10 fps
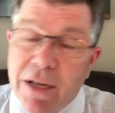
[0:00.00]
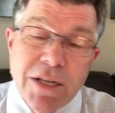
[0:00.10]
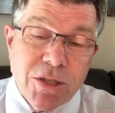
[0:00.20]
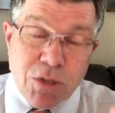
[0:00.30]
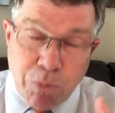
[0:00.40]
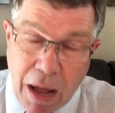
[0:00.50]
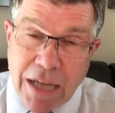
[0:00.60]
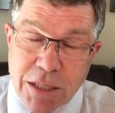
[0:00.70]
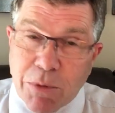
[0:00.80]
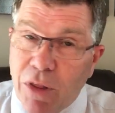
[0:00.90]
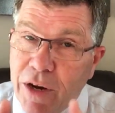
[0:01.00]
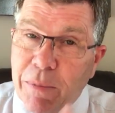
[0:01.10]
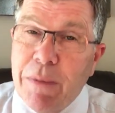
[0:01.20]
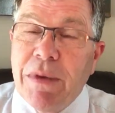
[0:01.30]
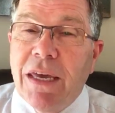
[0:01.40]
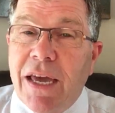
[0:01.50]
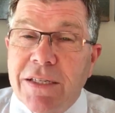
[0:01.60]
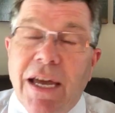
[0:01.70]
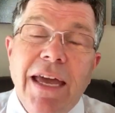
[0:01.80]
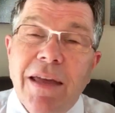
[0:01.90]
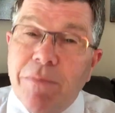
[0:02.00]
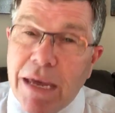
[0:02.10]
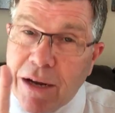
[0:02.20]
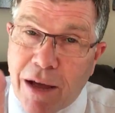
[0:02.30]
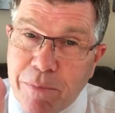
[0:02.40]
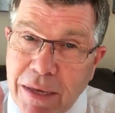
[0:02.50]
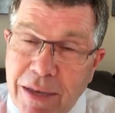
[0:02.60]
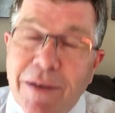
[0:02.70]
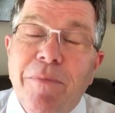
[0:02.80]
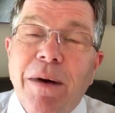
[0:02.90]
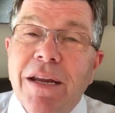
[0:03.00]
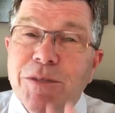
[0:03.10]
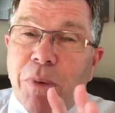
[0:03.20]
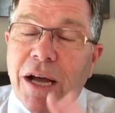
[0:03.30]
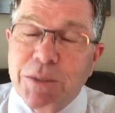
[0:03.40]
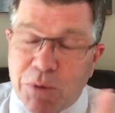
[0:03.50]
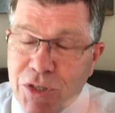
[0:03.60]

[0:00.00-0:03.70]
So it's possible that it might be Gehazi. It may not be, but it's possible.